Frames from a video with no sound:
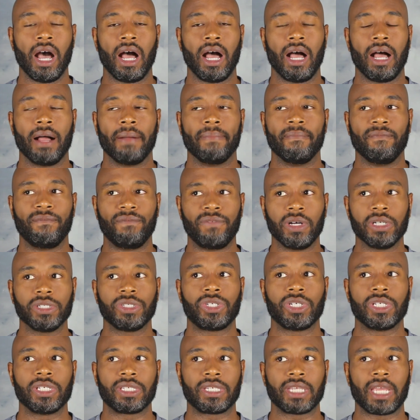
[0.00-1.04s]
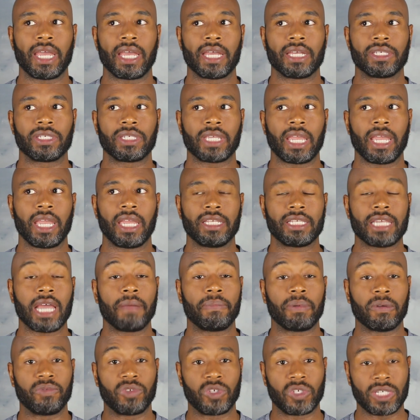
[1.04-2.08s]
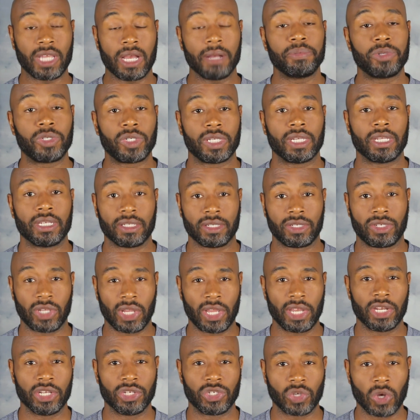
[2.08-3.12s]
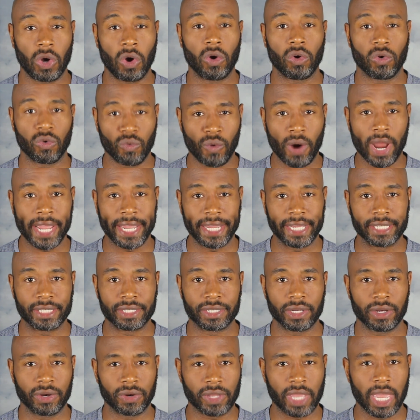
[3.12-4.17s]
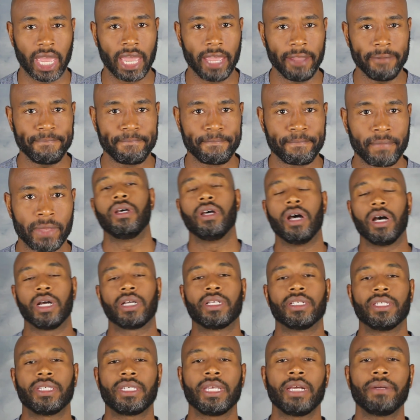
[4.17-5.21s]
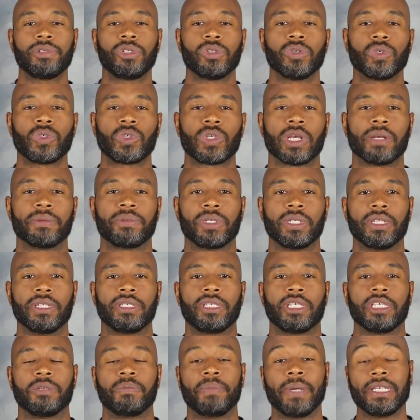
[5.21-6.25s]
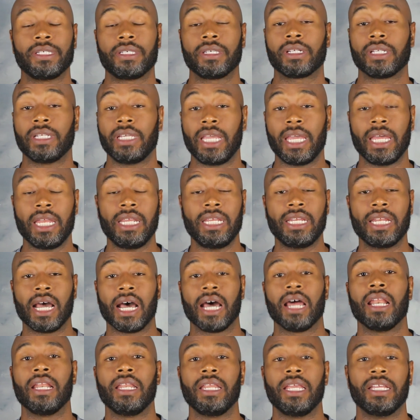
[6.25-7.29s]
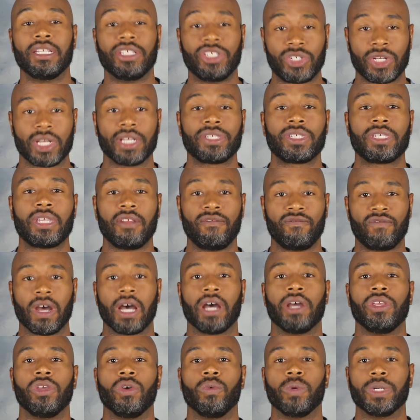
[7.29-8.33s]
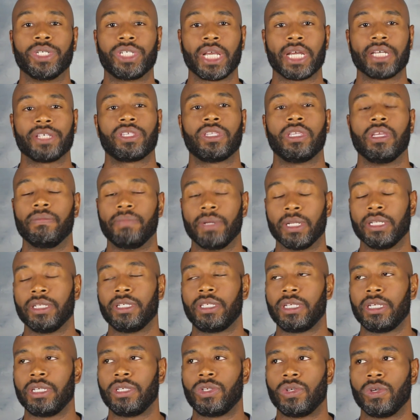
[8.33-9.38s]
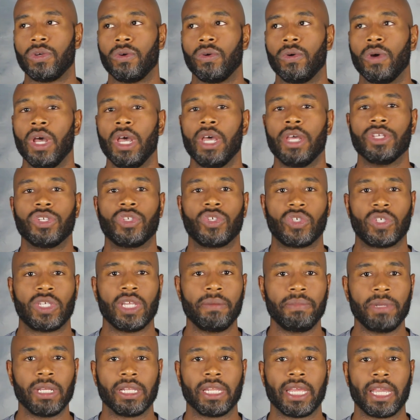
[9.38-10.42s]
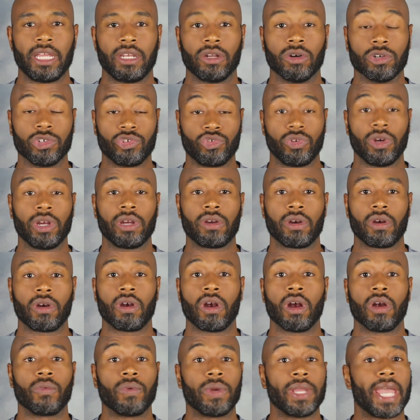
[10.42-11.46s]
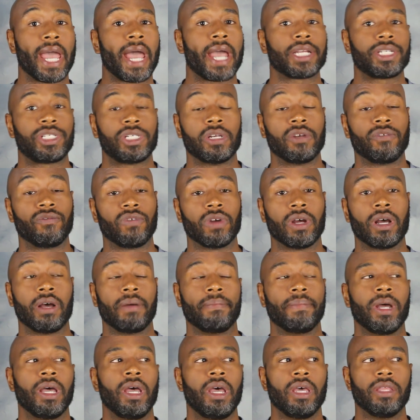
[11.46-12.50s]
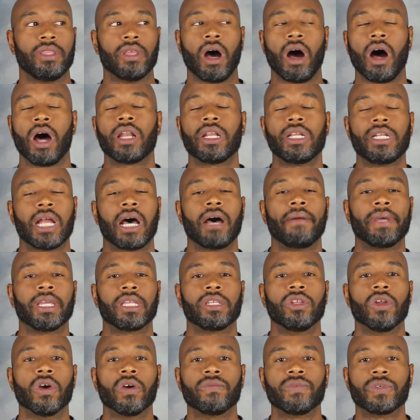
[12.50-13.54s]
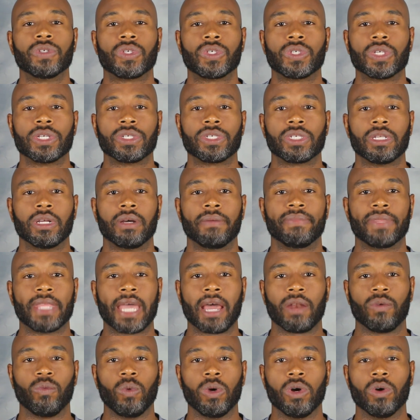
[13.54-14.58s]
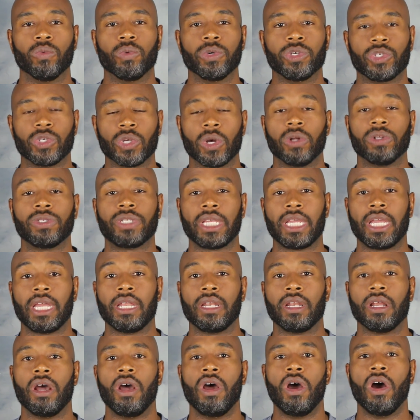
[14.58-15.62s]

functions as a type of substance in its own right, okay? A conceptual substance is basically any non-ingested value which has the ability to stimulate or trigger a reaction from the autonomic nervous system that will result in